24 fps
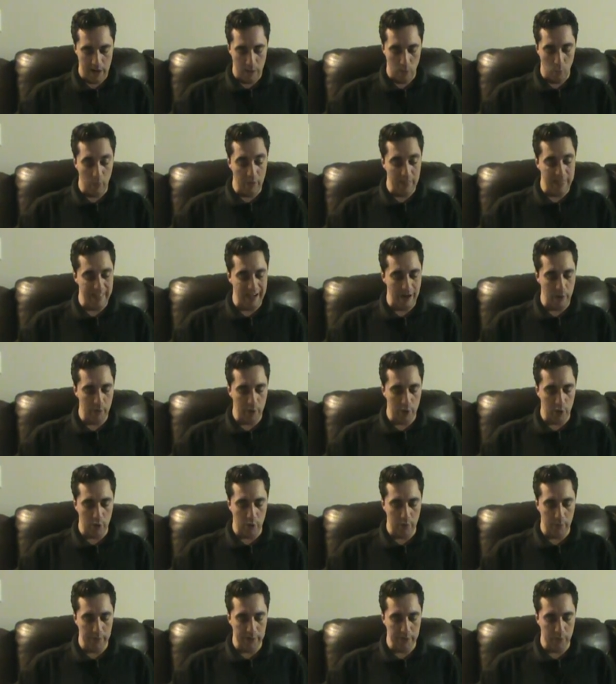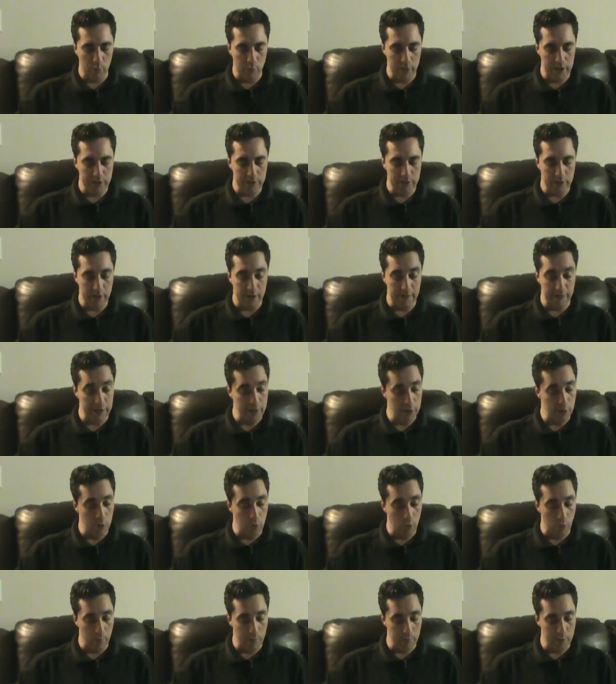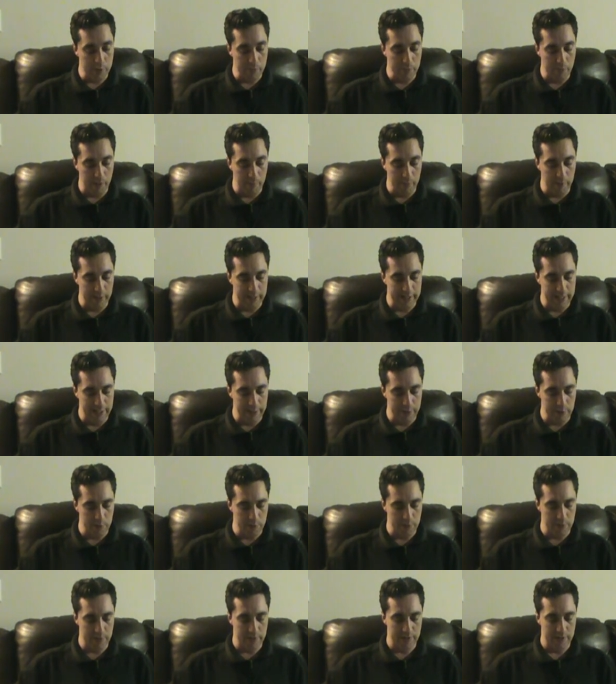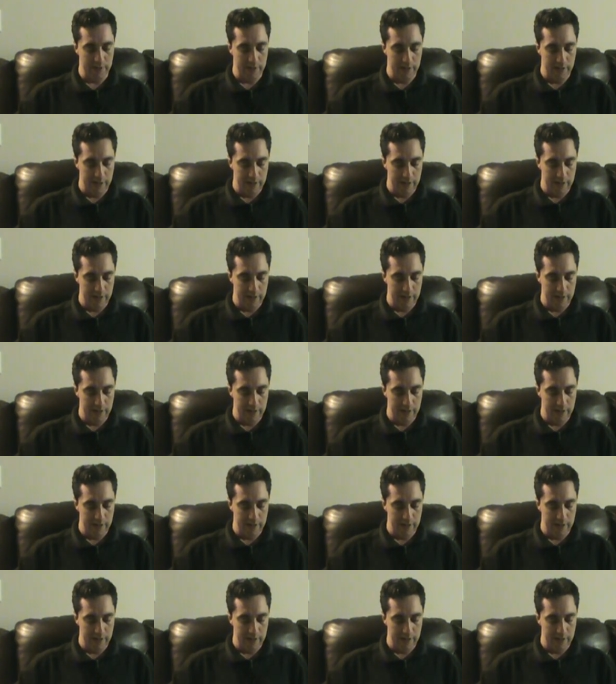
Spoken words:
without incurring the risk of enormous public dangers.